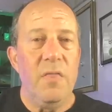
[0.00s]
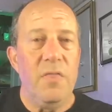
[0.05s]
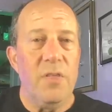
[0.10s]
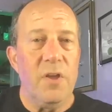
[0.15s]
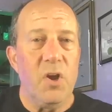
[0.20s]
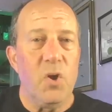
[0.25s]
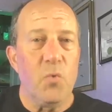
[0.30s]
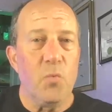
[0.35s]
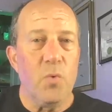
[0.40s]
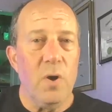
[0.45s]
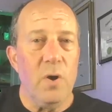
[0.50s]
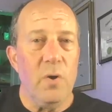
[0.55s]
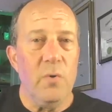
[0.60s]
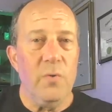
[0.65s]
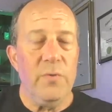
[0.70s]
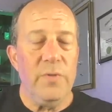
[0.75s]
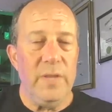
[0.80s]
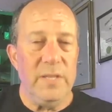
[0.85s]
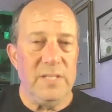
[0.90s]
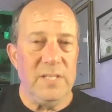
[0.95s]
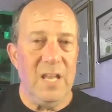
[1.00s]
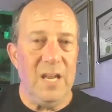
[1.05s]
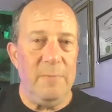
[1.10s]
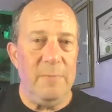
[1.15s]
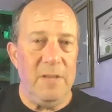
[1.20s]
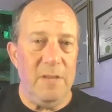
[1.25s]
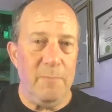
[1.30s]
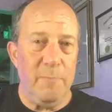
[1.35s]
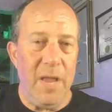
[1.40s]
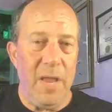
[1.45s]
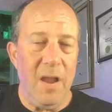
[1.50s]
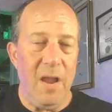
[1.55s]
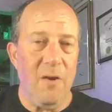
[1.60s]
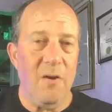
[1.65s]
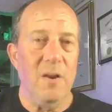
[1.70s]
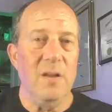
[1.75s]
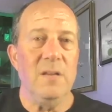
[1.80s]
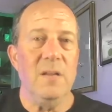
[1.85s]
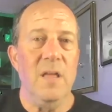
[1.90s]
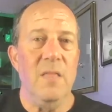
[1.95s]
the growth is going to be
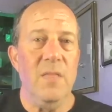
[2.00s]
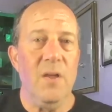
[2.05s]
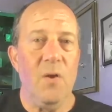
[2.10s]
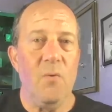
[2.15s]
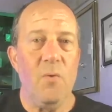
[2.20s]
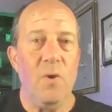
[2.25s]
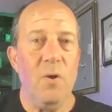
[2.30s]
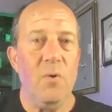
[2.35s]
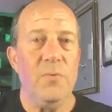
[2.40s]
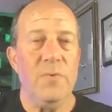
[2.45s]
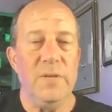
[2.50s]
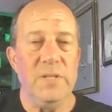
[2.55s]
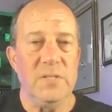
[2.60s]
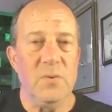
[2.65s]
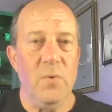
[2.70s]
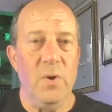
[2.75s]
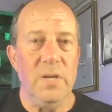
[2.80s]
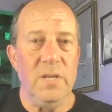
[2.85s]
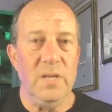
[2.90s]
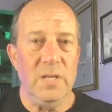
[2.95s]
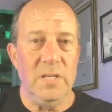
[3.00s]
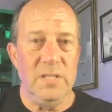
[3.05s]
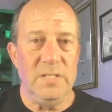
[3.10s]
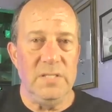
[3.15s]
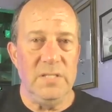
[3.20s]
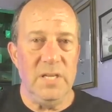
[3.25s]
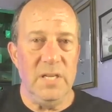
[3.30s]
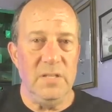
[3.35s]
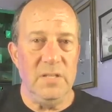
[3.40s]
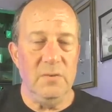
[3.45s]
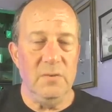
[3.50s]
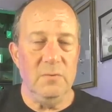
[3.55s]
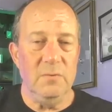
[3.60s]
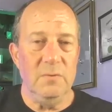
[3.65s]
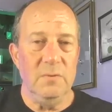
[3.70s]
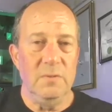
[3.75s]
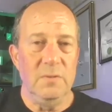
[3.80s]
apparent and the growth is going to continue.